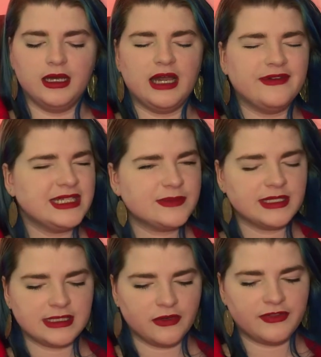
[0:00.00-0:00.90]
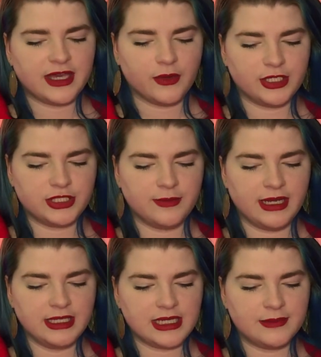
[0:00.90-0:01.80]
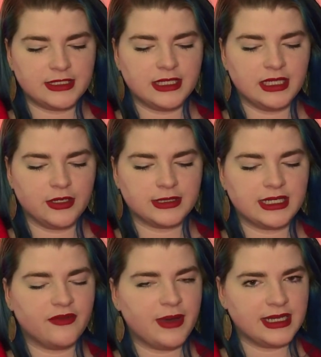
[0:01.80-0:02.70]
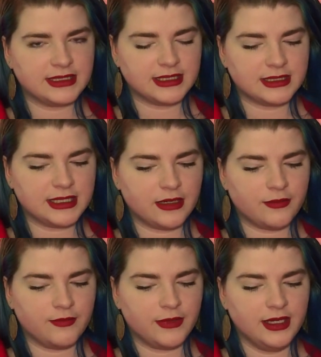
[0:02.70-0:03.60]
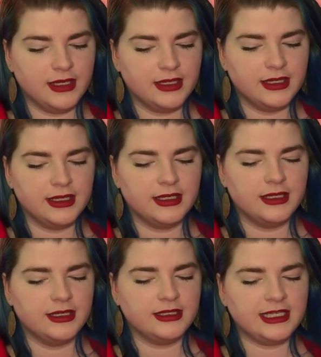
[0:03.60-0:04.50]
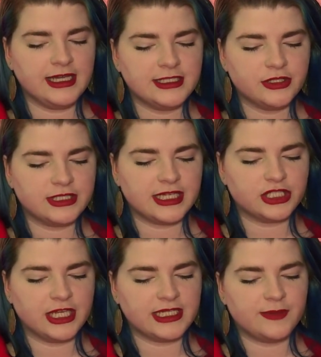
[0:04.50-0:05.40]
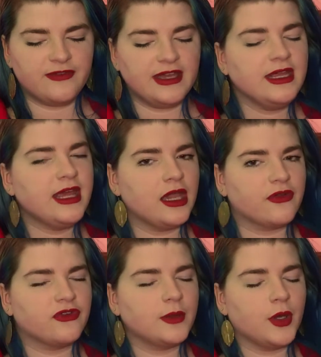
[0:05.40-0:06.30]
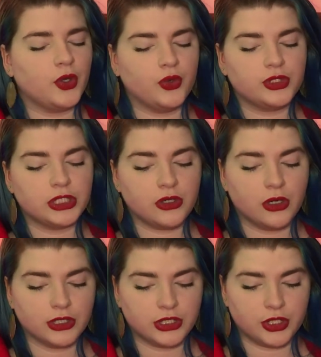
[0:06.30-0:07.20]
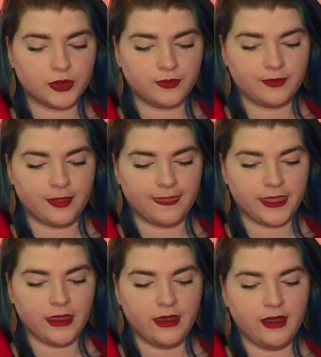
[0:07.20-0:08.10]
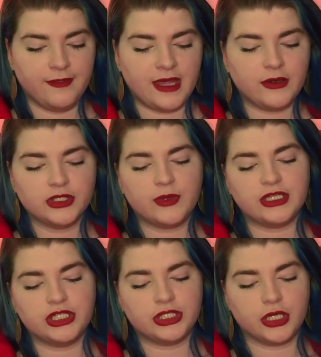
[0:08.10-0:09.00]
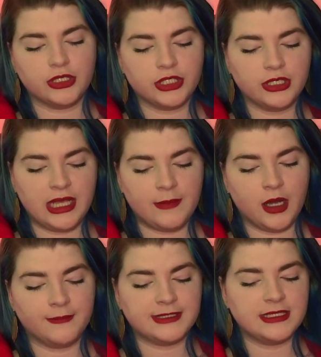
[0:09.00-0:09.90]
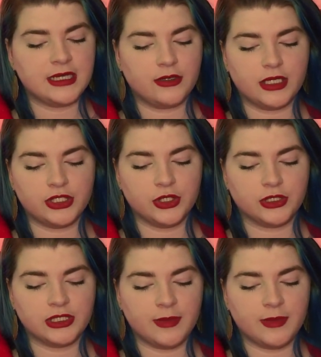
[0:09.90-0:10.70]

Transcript: I've asked myself that question many times in the years that have passed since then. The answer is that she had to be very careful about who she talked to. That was why she turned her name upside down and took to